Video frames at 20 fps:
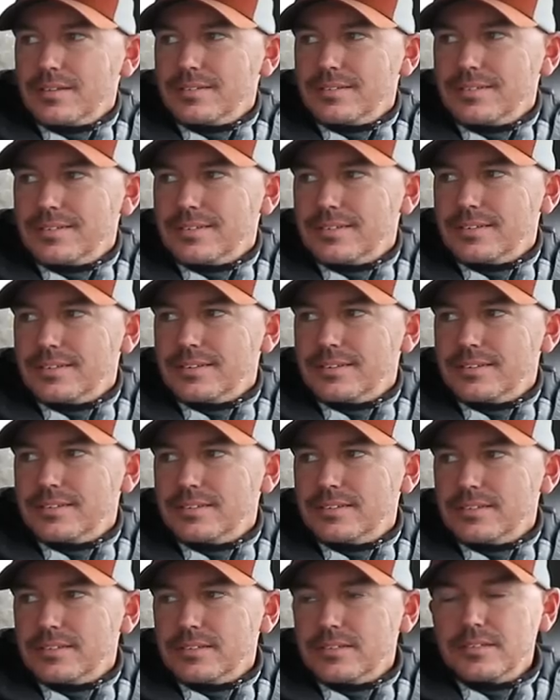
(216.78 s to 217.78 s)

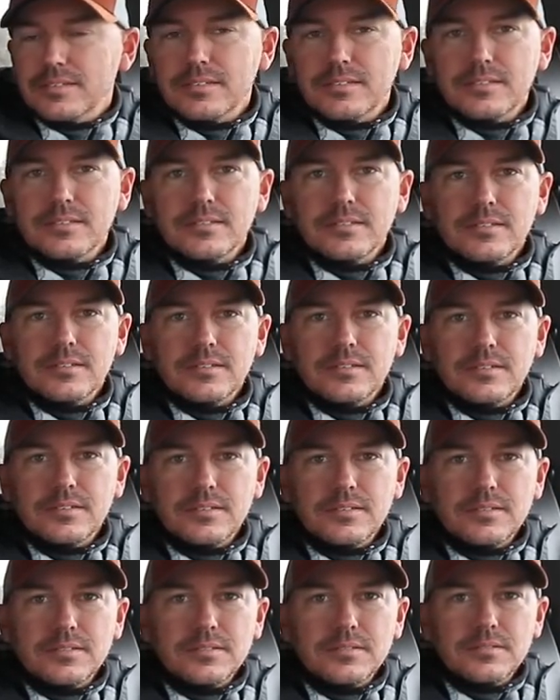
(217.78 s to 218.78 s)

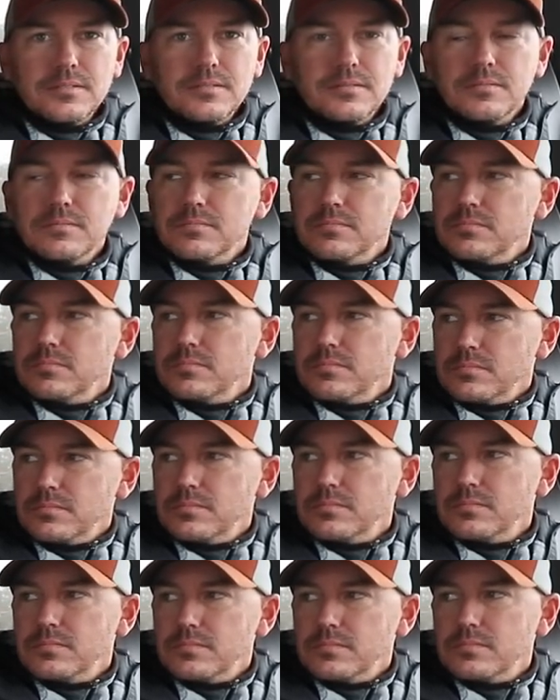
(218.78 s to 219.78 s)

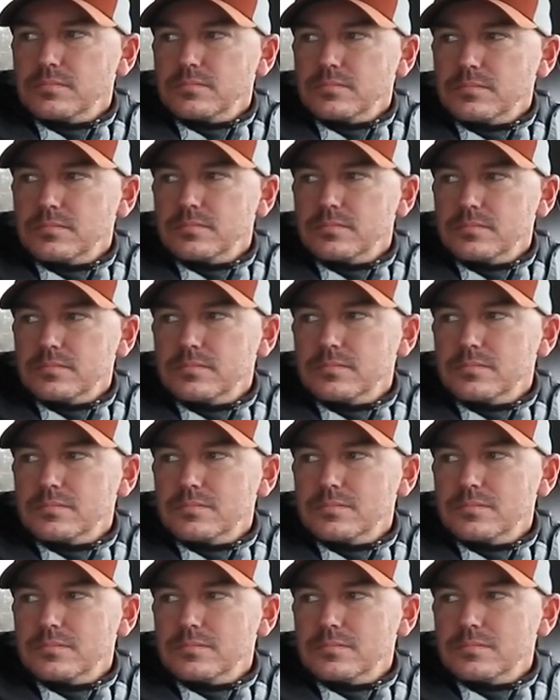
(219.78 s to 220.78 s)

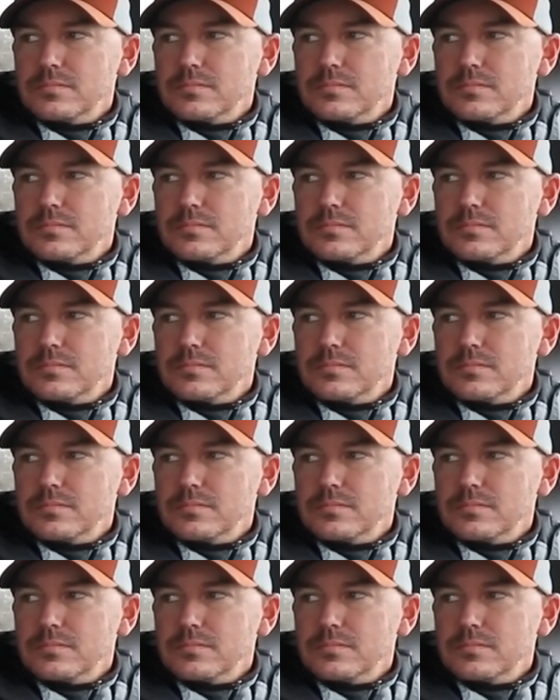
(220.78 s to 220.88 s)
[no speech]